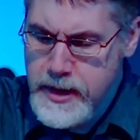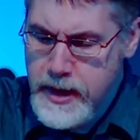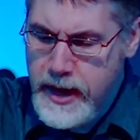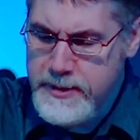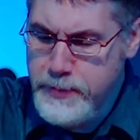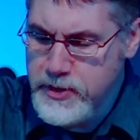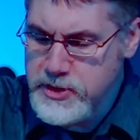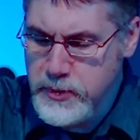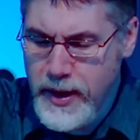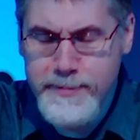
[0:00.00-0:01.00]
He puts
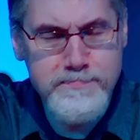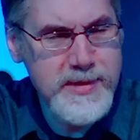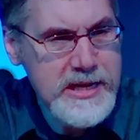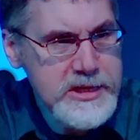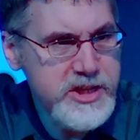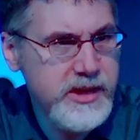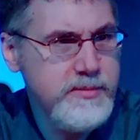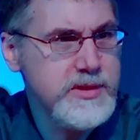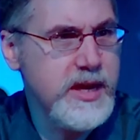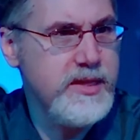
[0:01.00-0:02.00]
away mediums
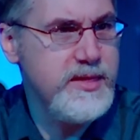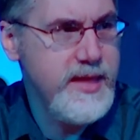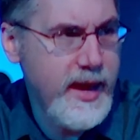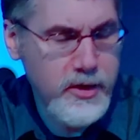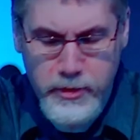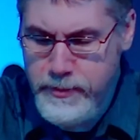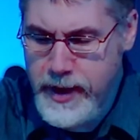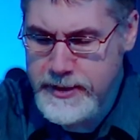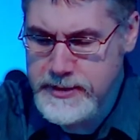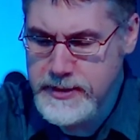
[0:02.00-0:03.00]
and
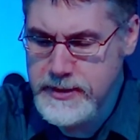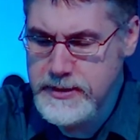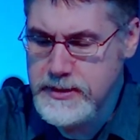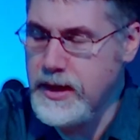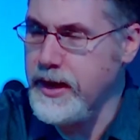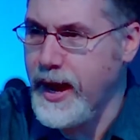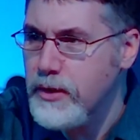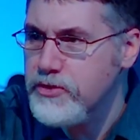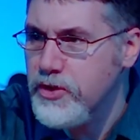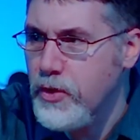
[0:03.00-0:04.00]
necromancers and
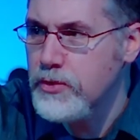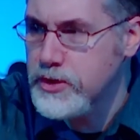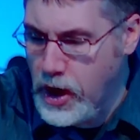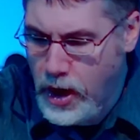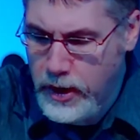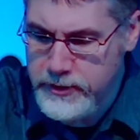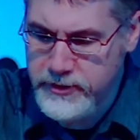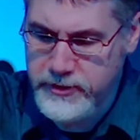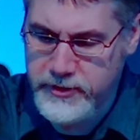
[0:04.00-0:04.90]
household gods.